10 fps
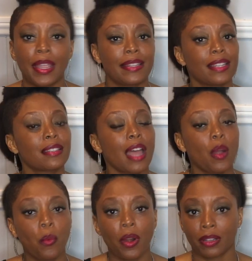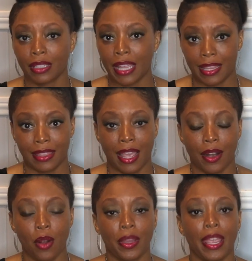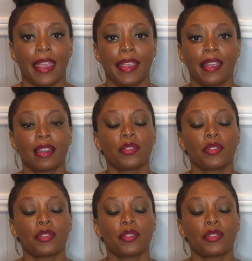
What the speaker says: it does not work like that, okay?